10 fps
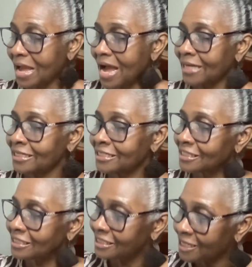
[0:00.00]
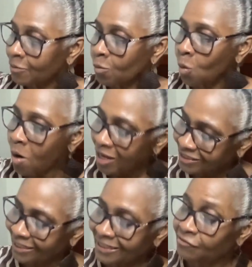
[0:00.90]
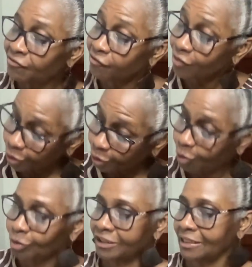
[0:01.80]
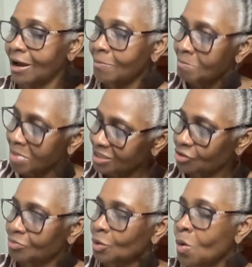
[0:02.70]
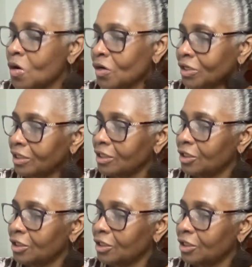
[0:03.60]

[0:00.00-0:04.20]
And a same water did flood out and mash up the world